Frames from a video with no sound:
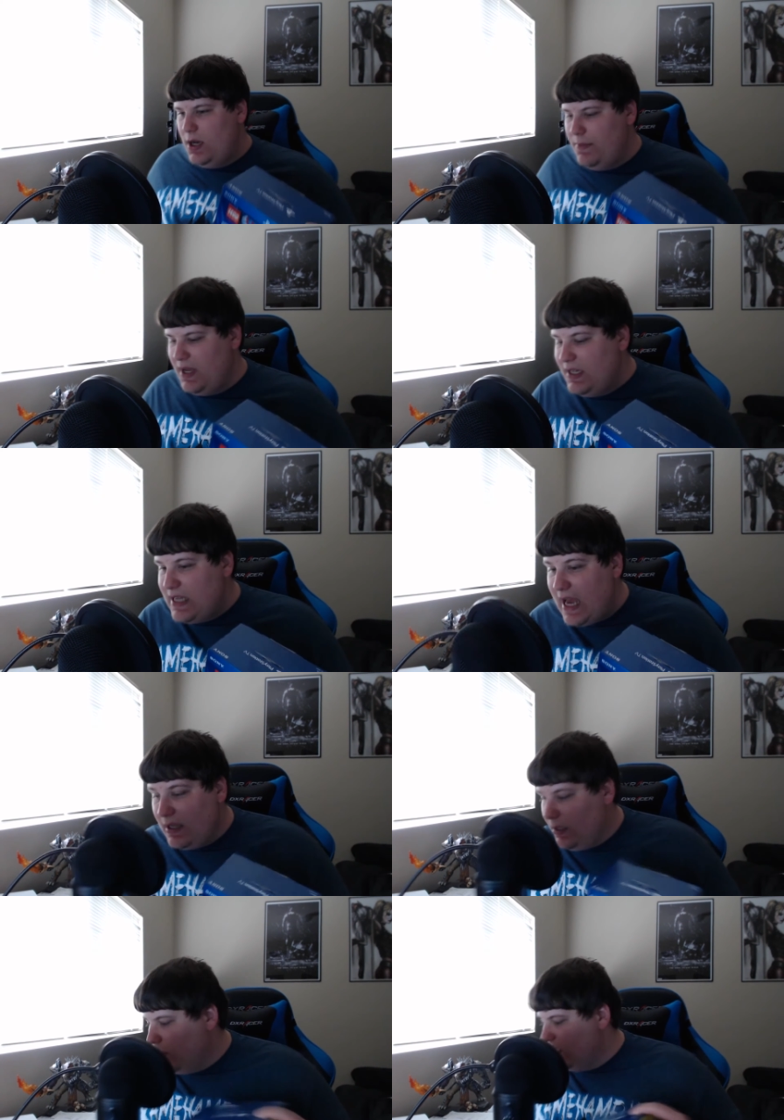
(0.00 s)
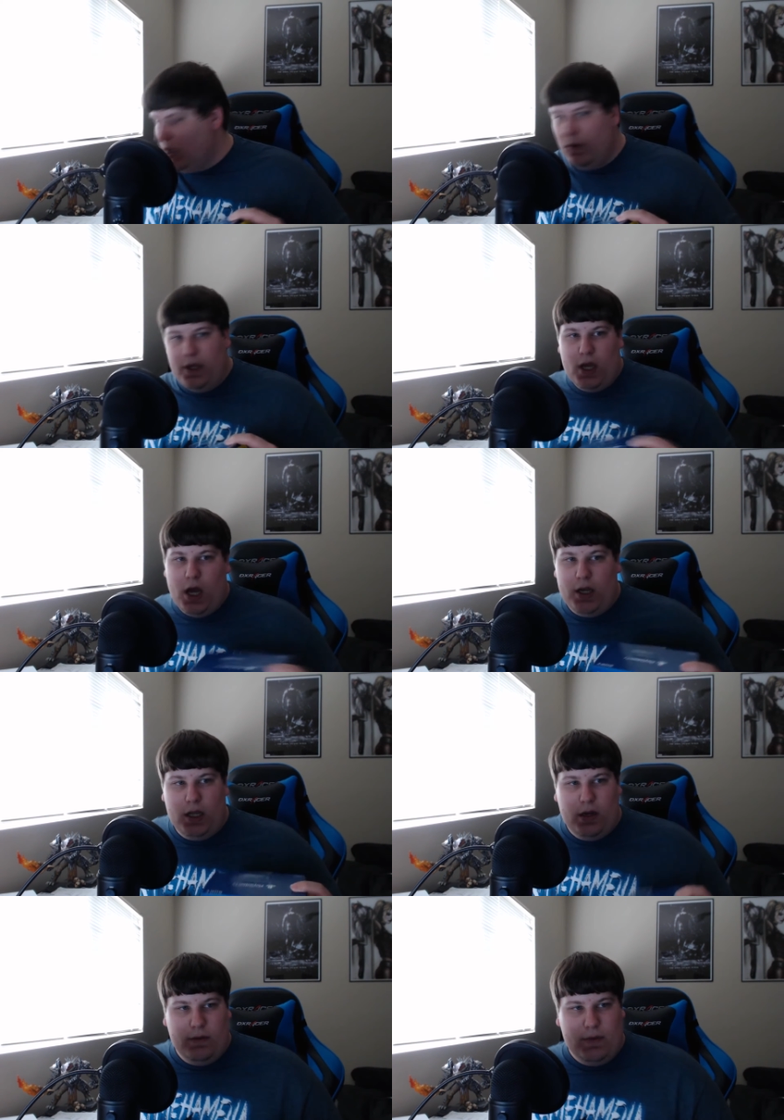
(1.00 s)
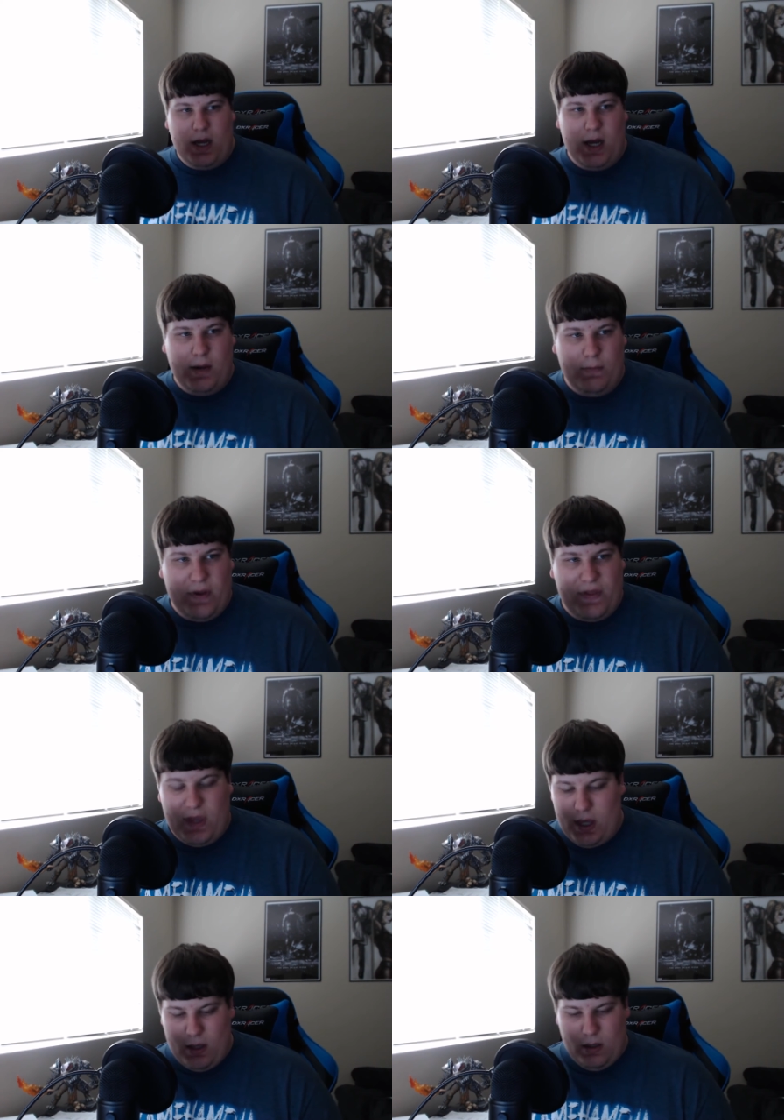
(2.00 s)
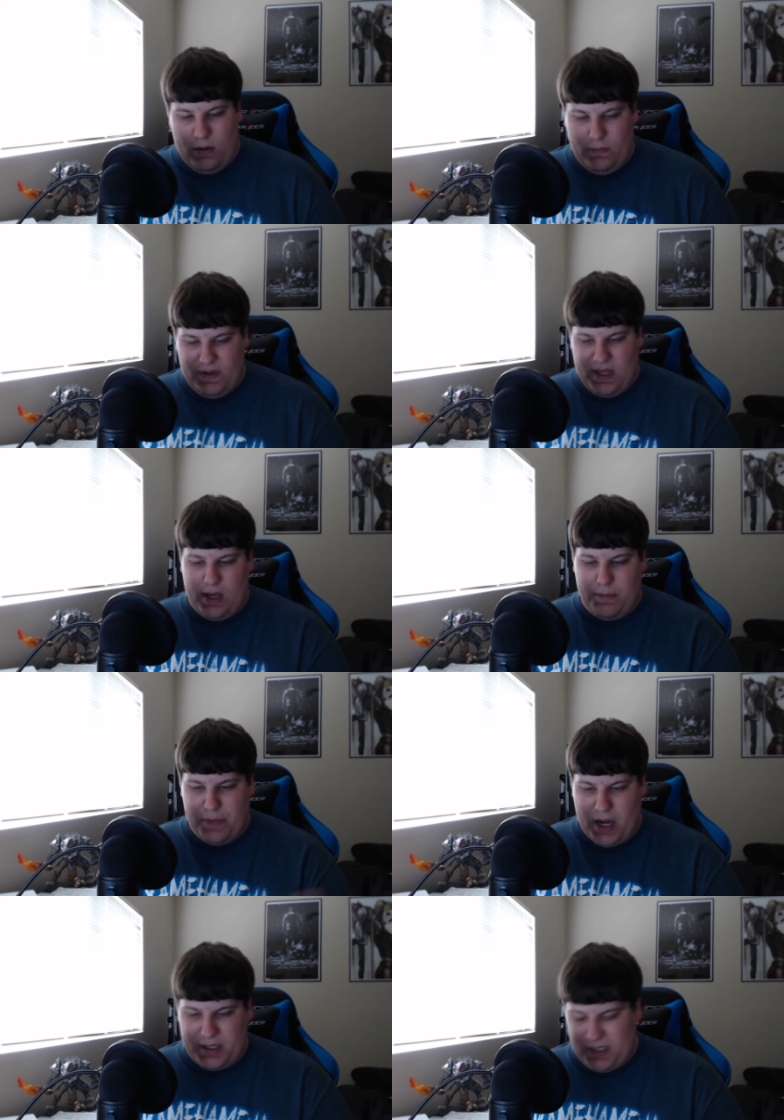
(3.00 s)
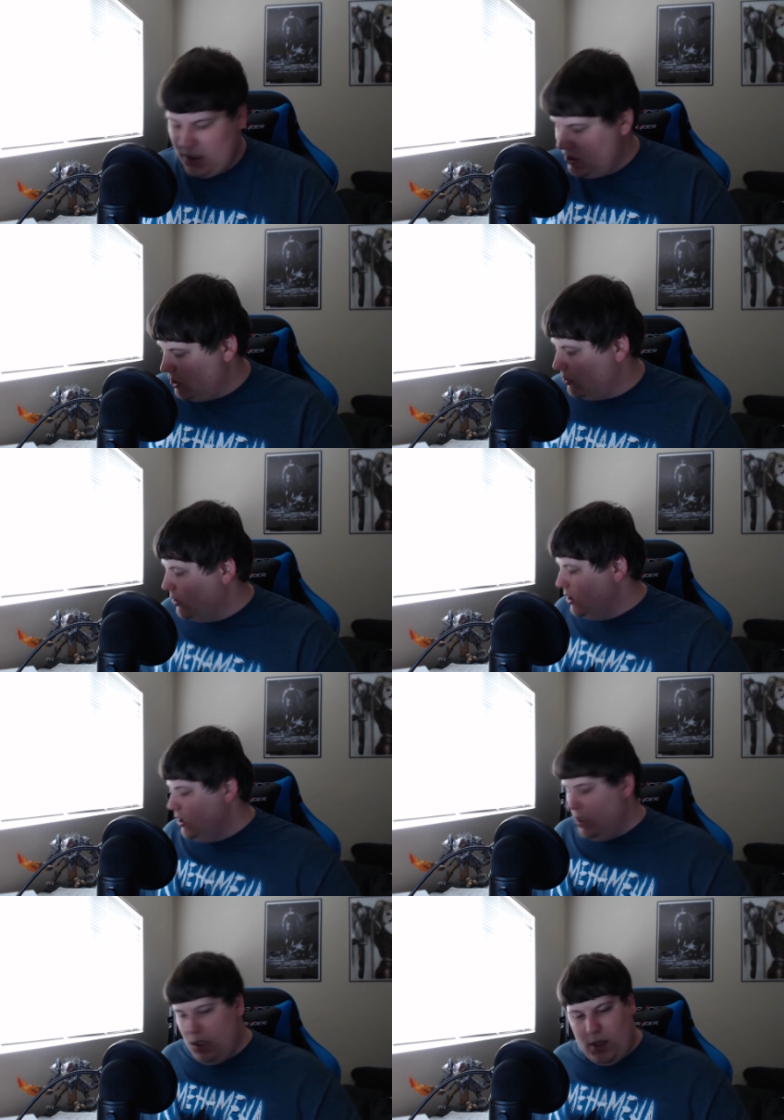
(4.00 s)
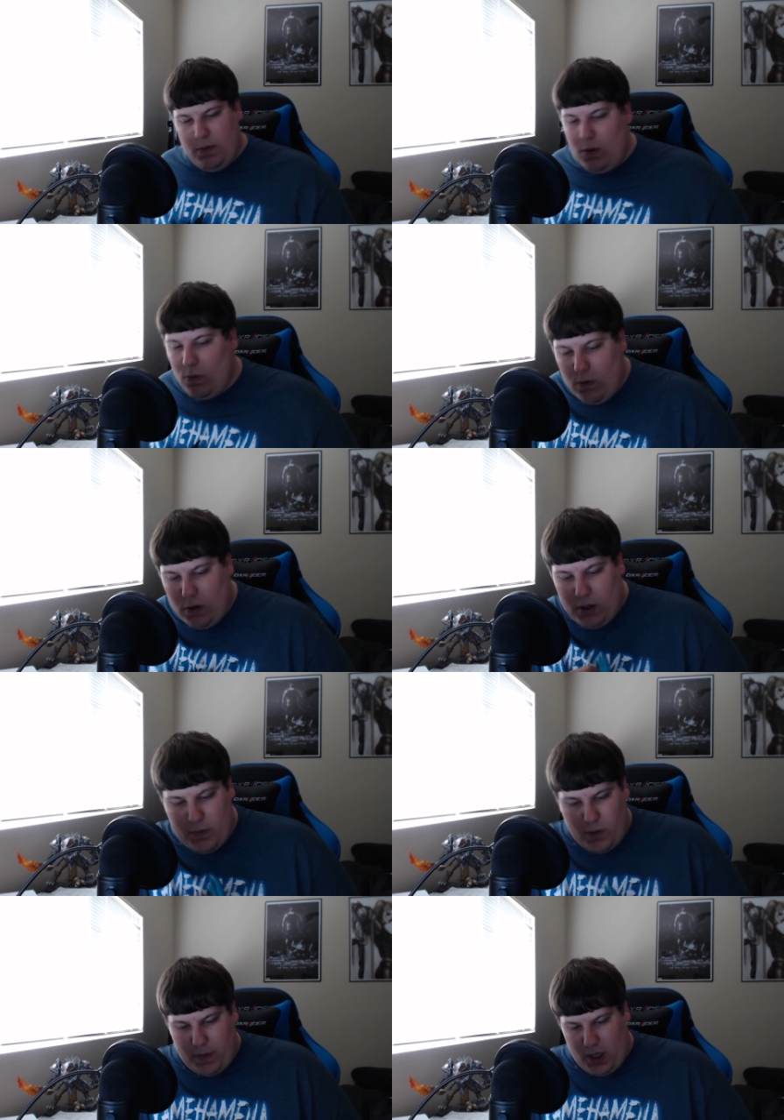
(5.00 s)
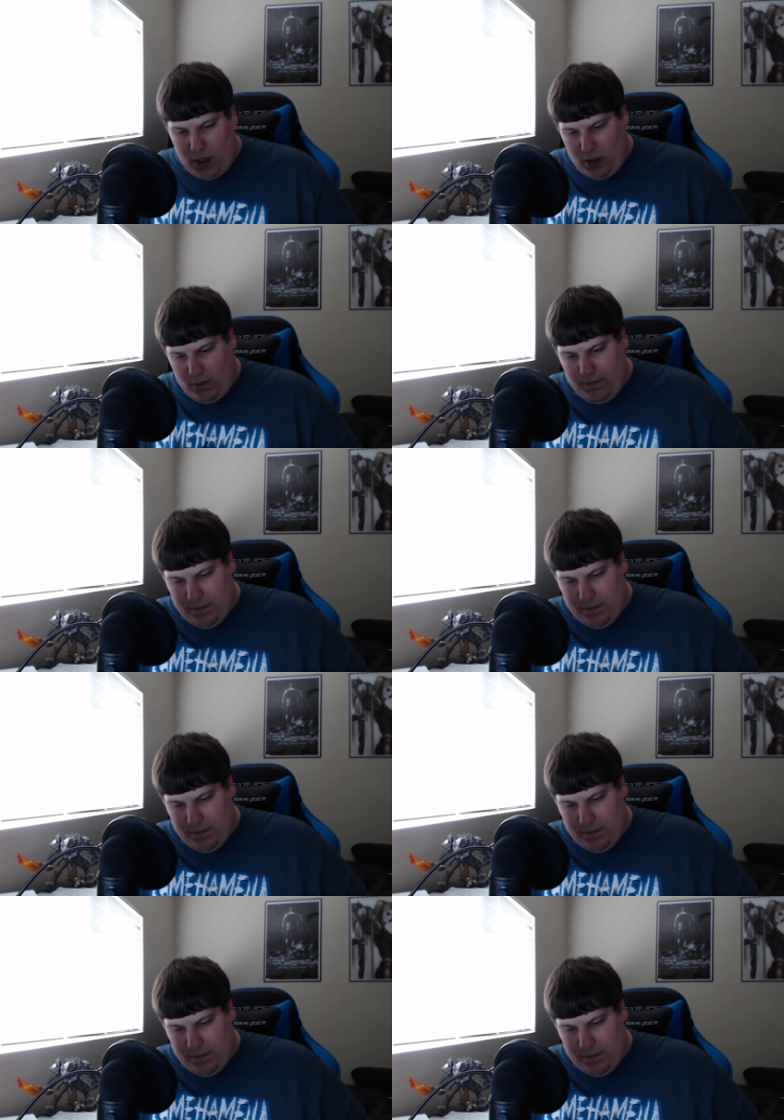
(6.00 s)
exactly what's going on here with the unboxing. So give me one moment here.